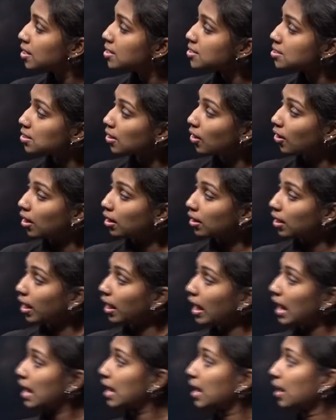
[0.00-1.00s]
Salt
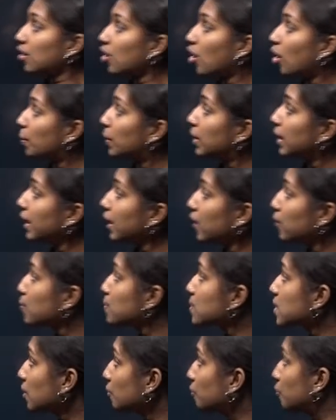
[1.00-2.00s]
A, commonly used
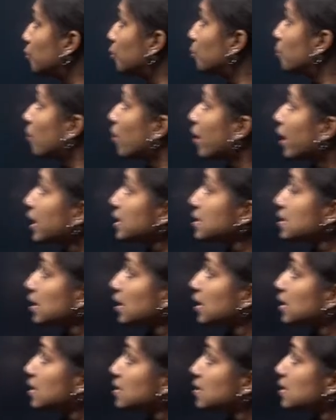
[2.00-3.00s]
in food products.
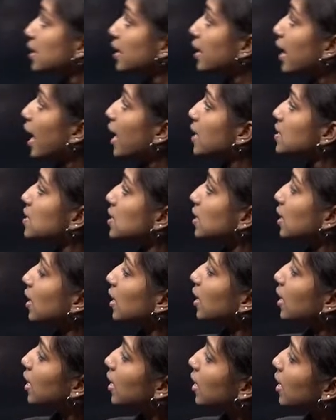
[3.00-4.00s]
It is a
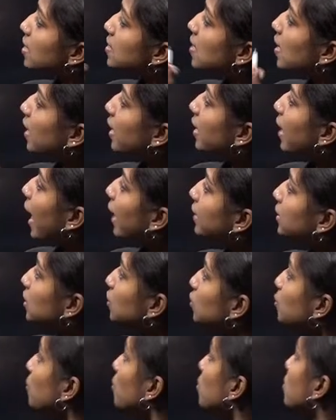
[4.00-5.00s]
reactant to
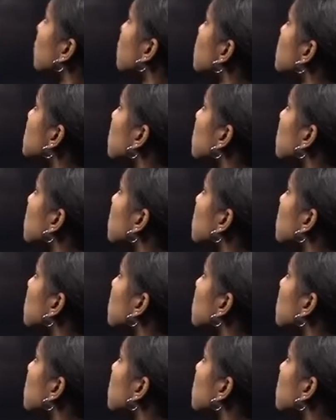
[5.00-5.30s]
produce